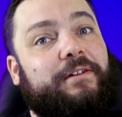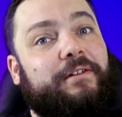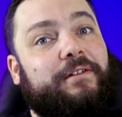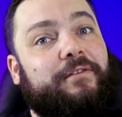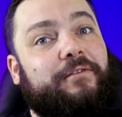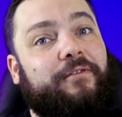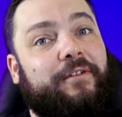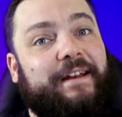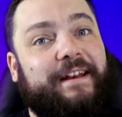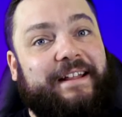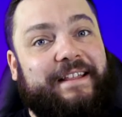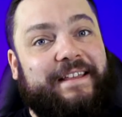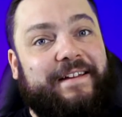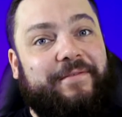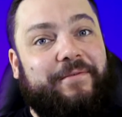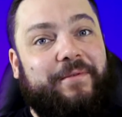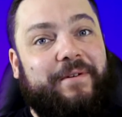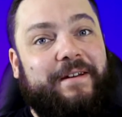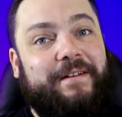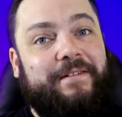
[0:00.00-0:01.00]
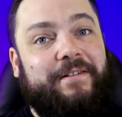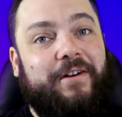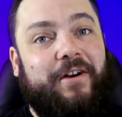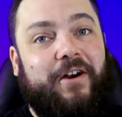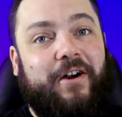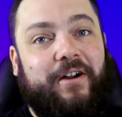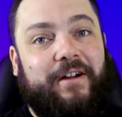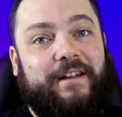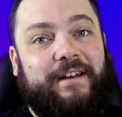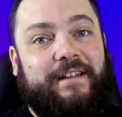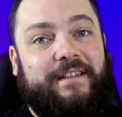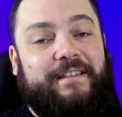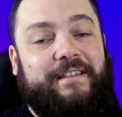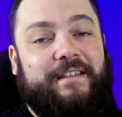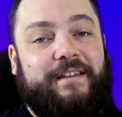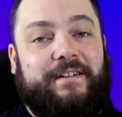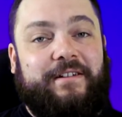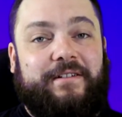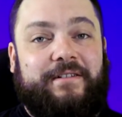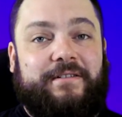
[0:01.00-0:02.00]
Greetings everyone, Arcanist
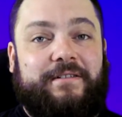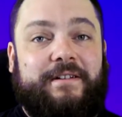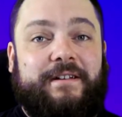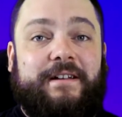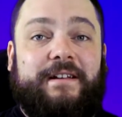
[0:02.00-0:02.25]
here.